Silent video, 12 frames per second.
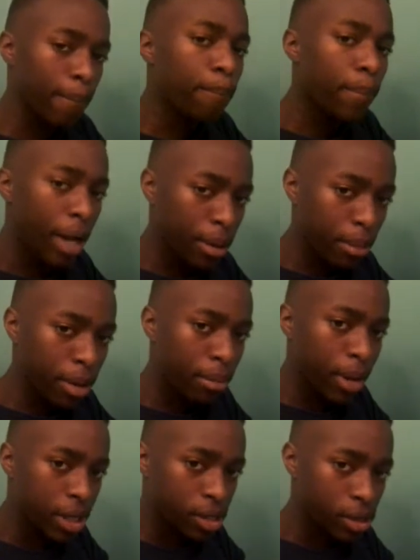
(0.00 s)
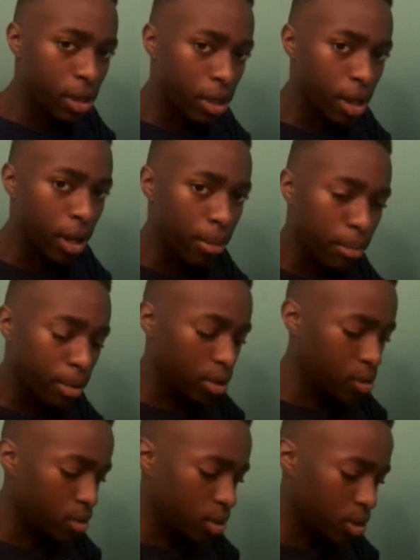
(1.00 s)
Might have been the match of the night.
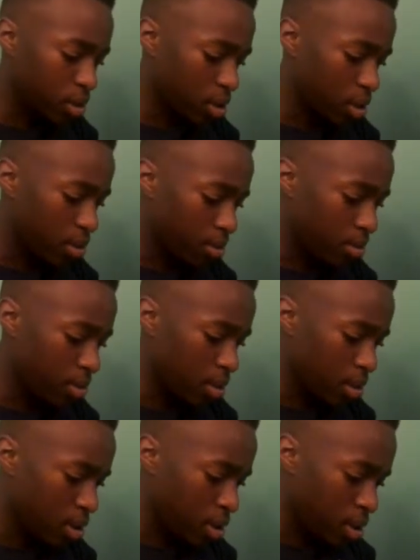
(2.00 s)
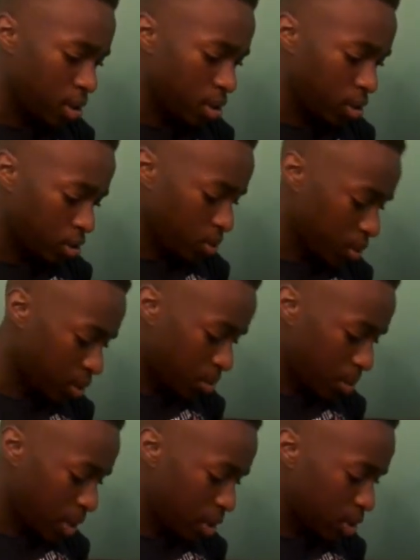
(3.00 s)
This was
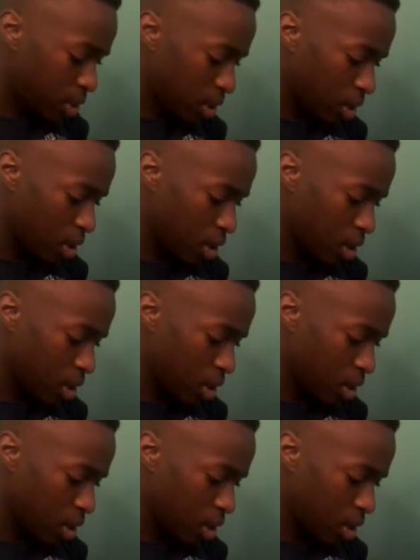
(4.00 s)
amazing.